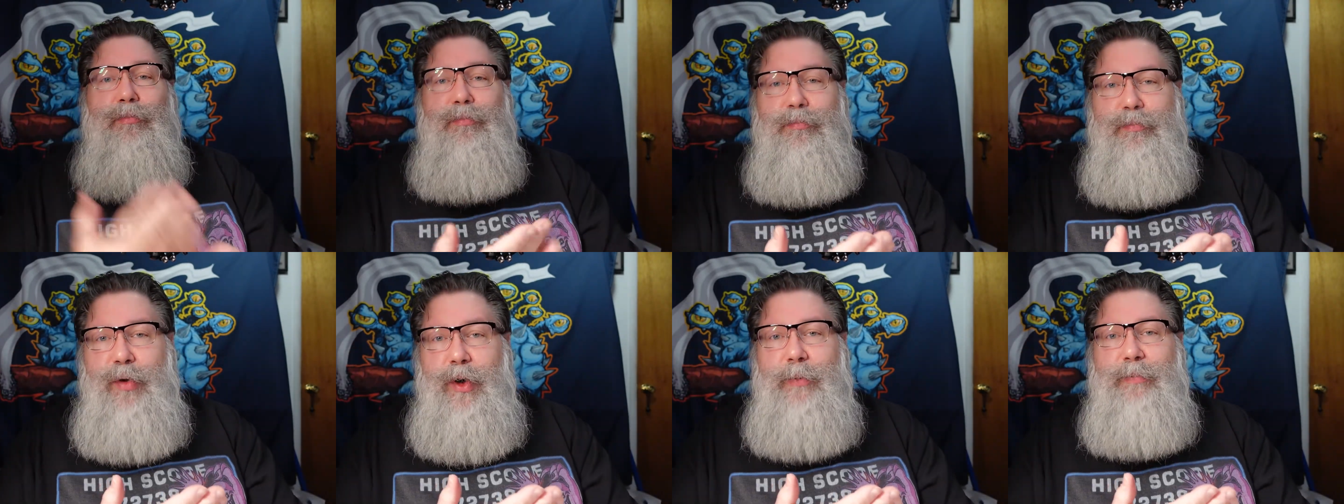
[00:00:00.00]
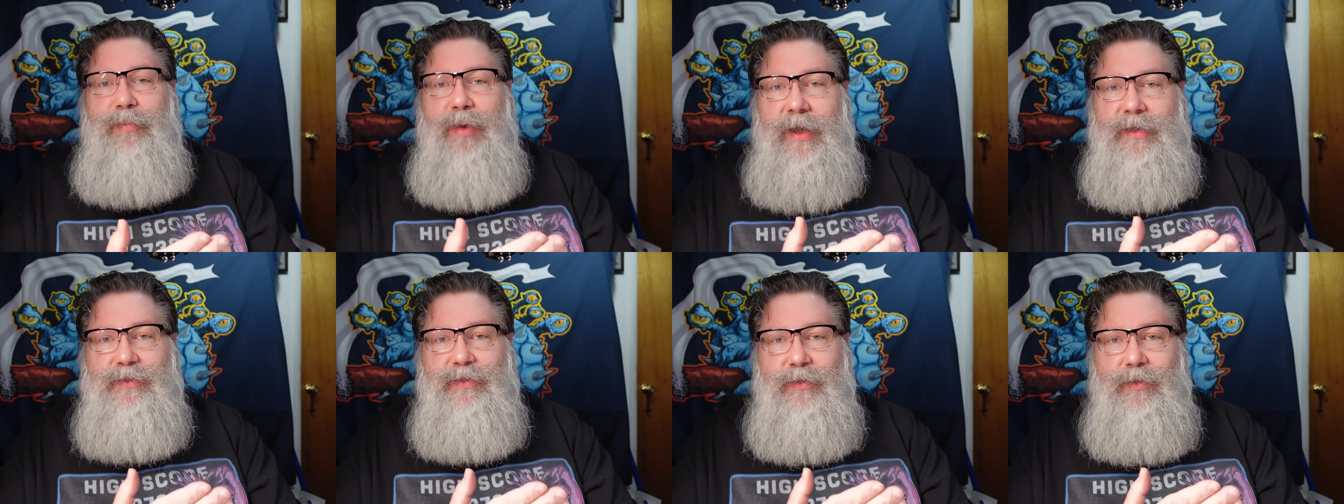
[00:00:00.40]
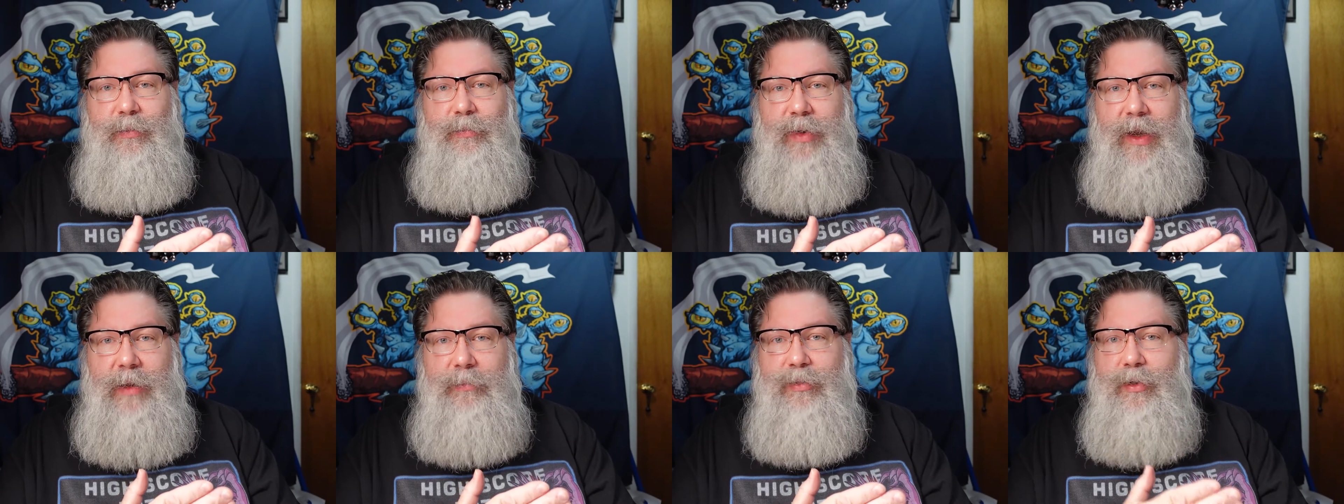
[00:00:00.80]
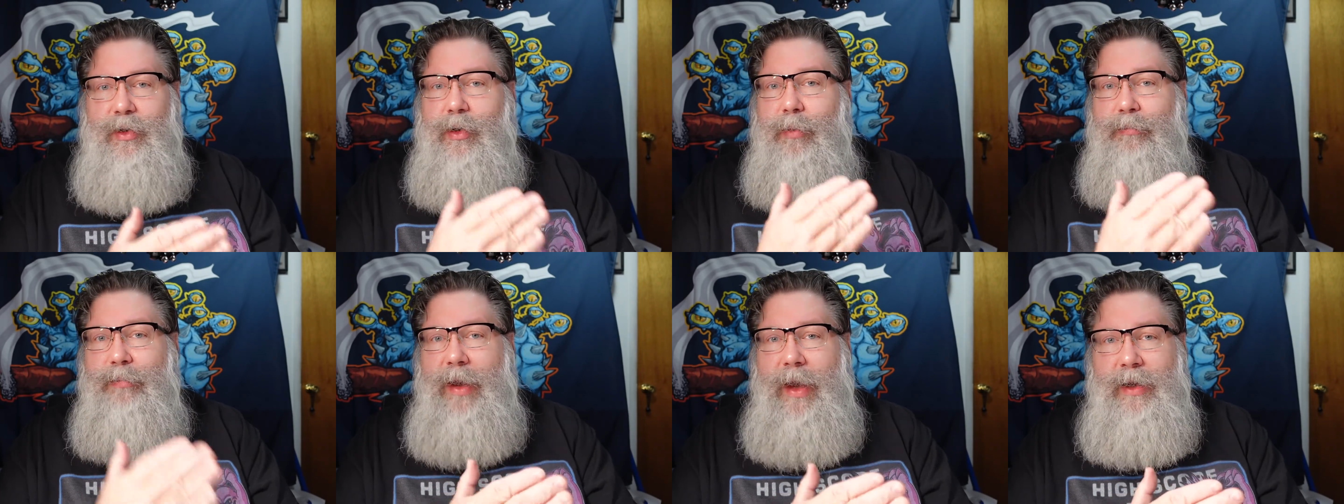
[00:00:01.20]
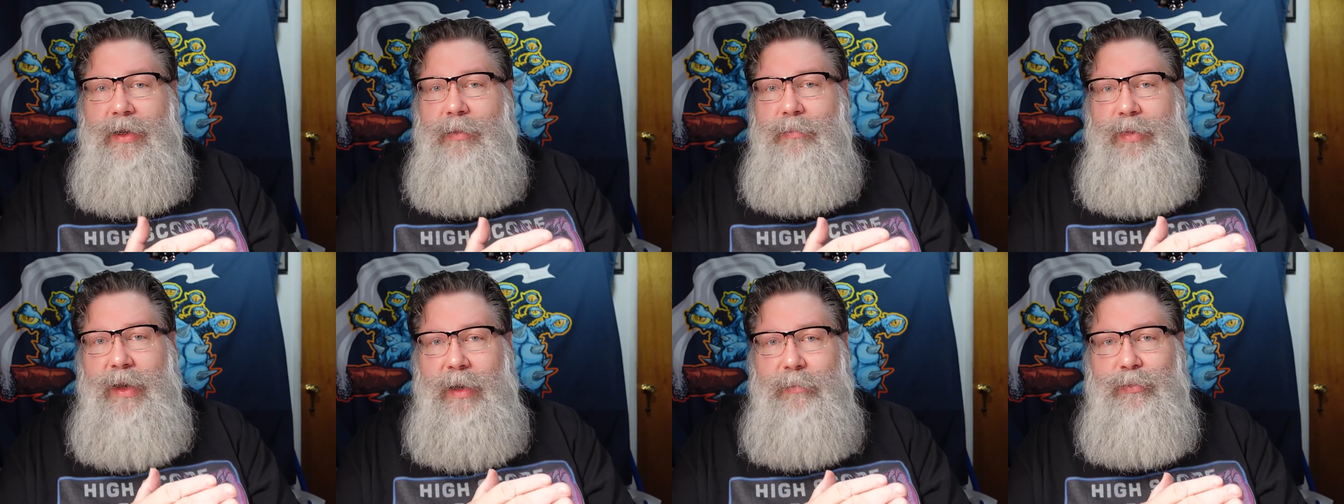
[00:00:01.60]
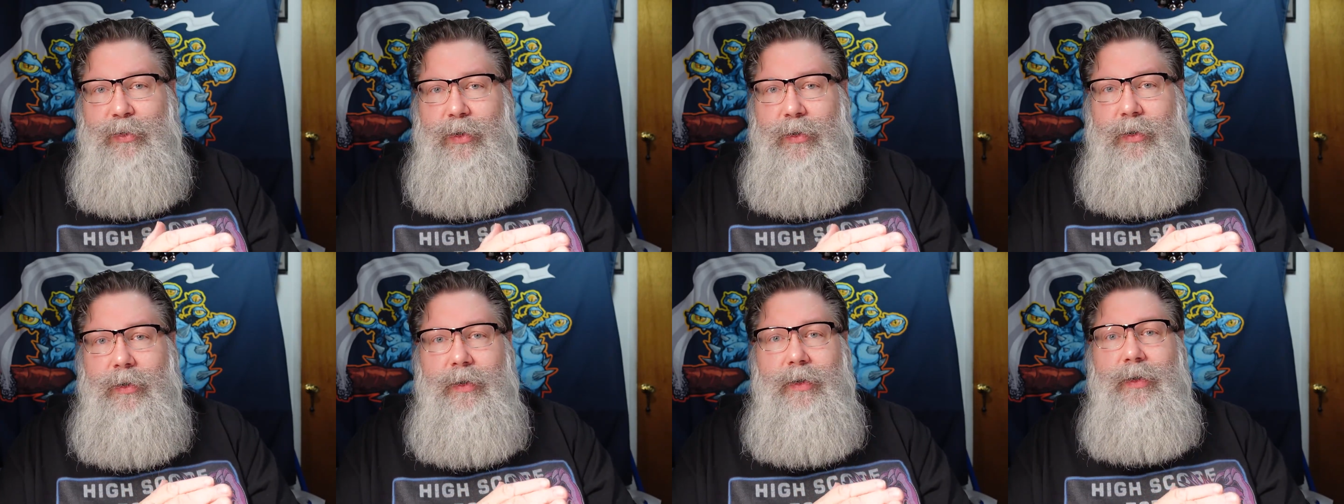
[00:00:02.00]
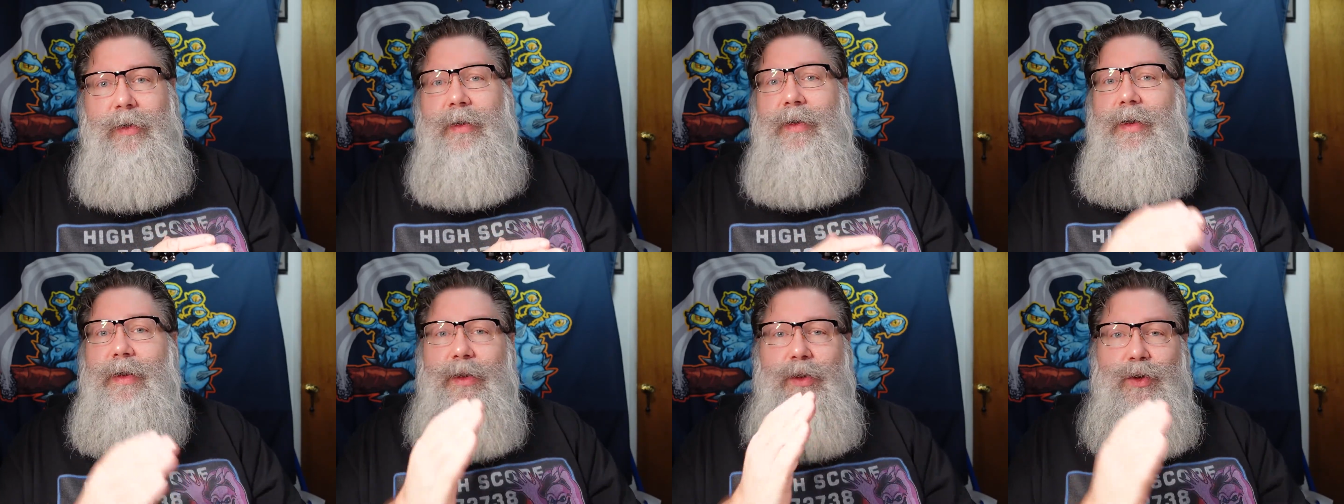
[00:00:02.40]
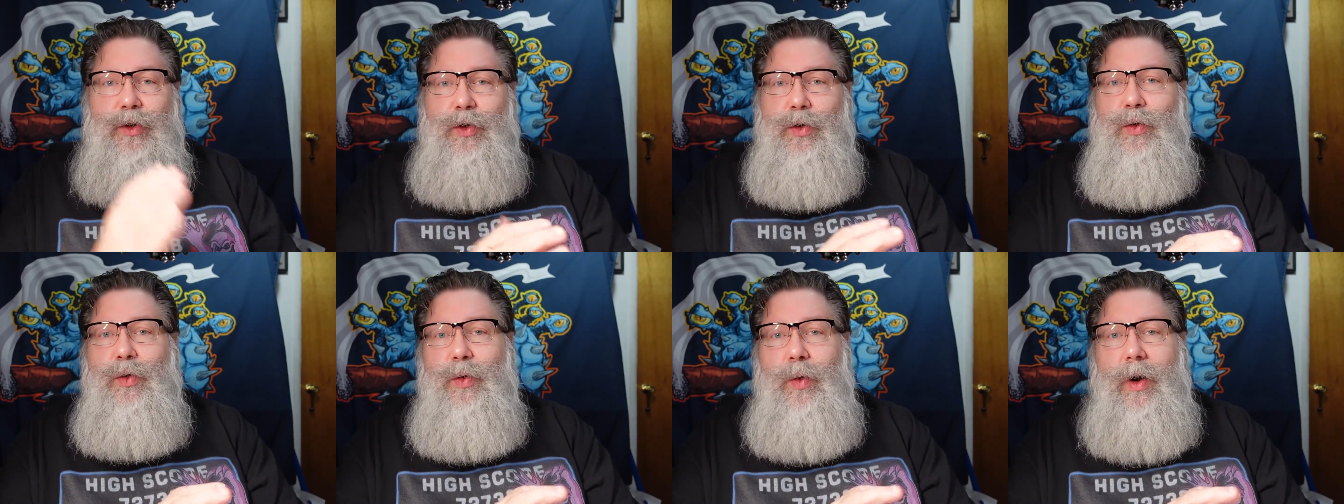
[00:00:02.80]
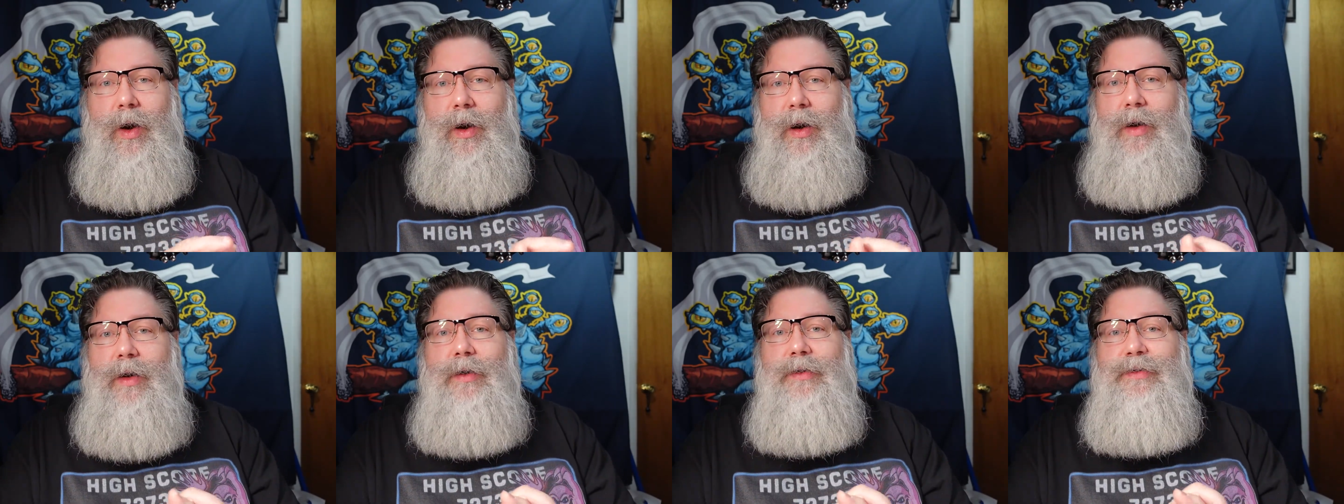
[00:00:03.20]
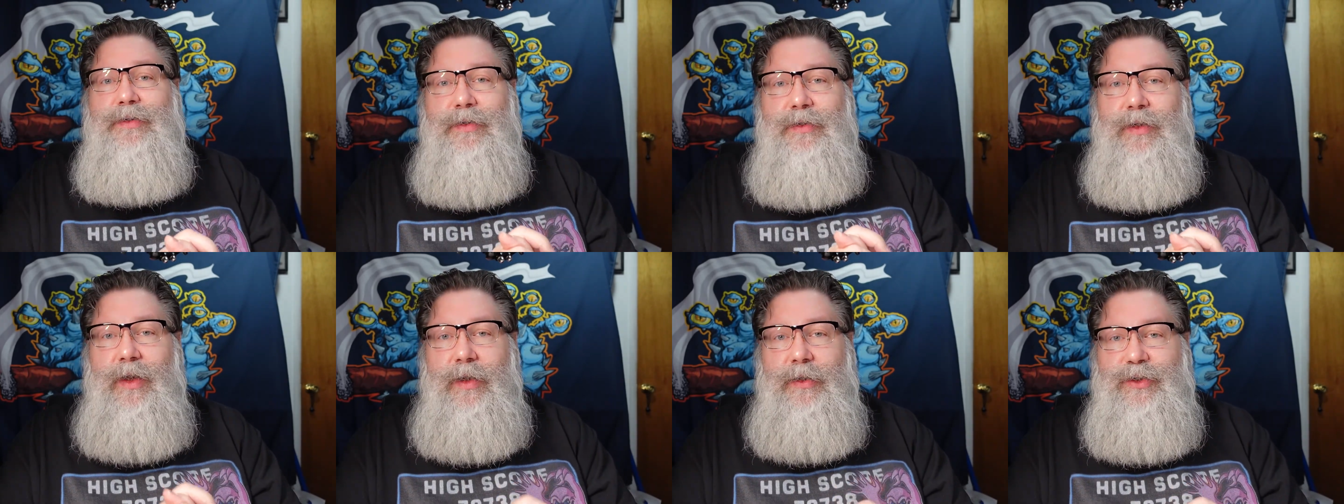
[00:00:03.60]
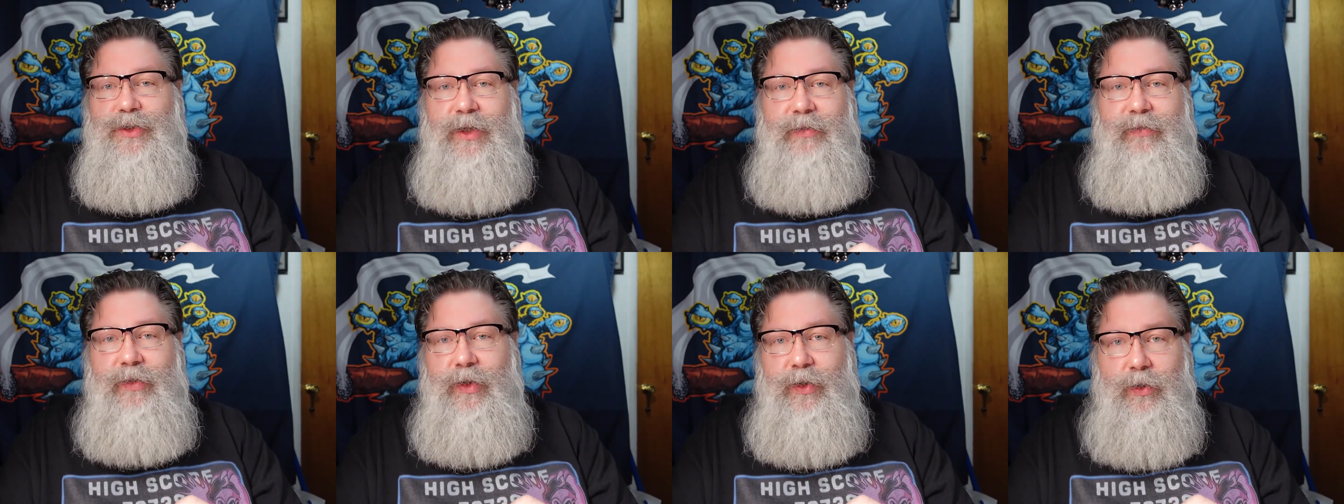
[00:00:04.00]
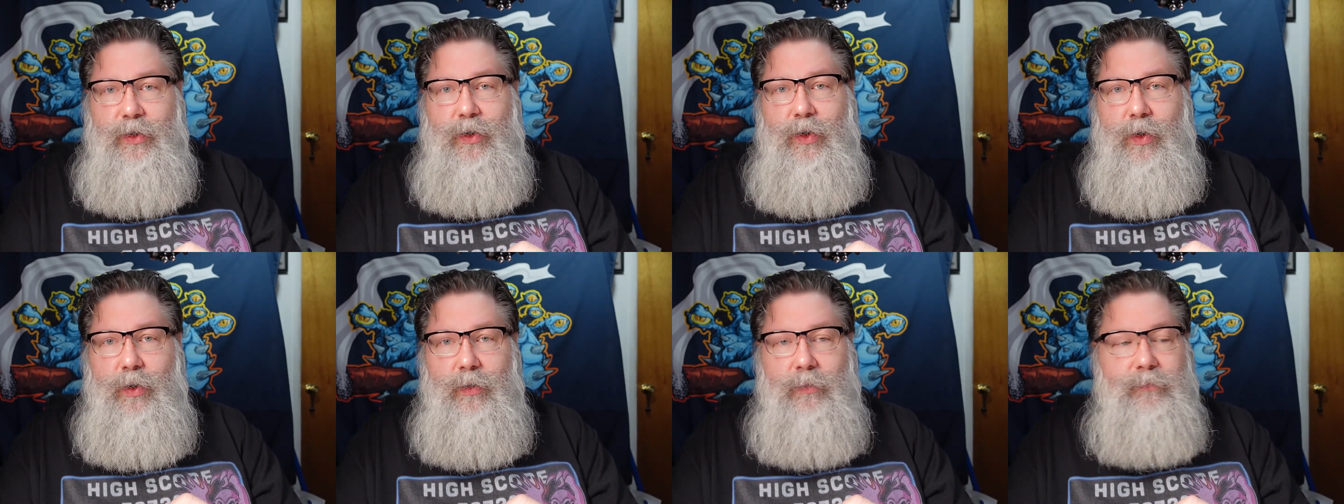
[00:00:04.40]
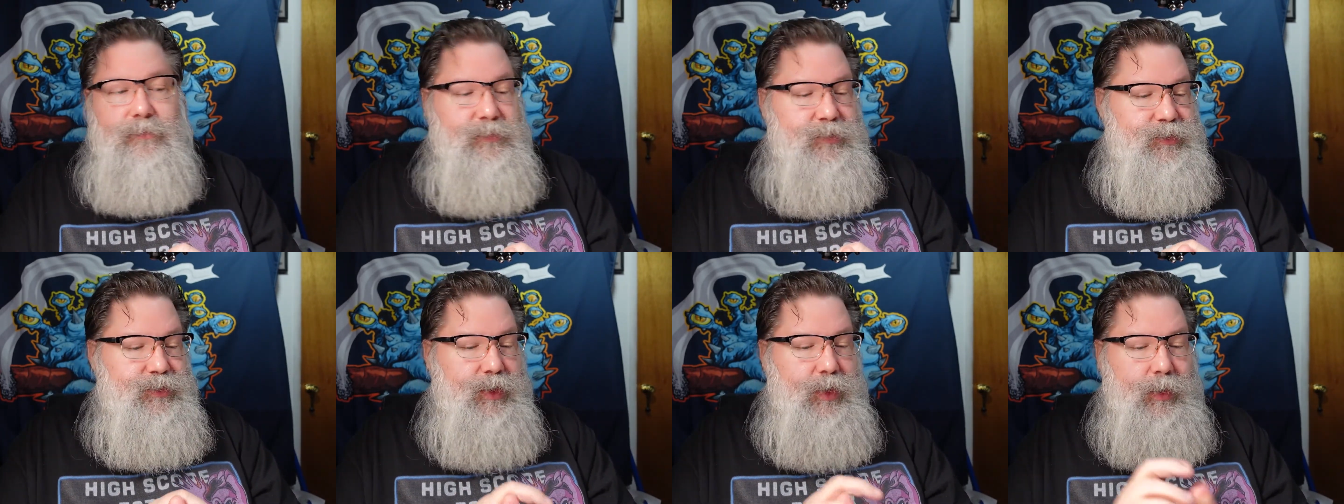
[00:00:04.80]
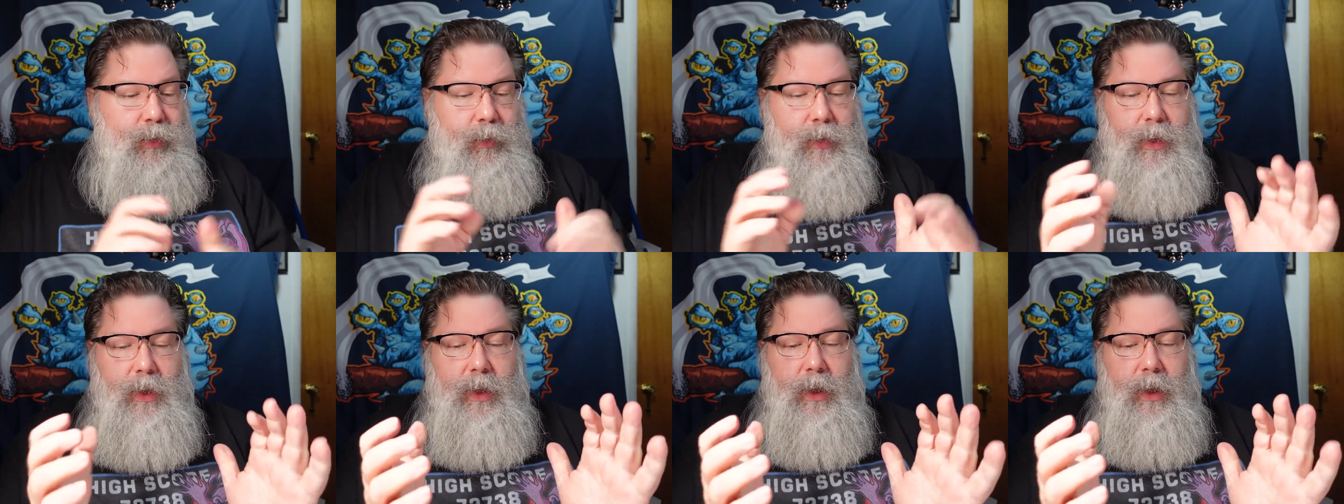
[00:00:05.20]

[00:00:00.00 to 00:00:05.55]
put pencil to paper, pen to paper, you are achieving your goal. So,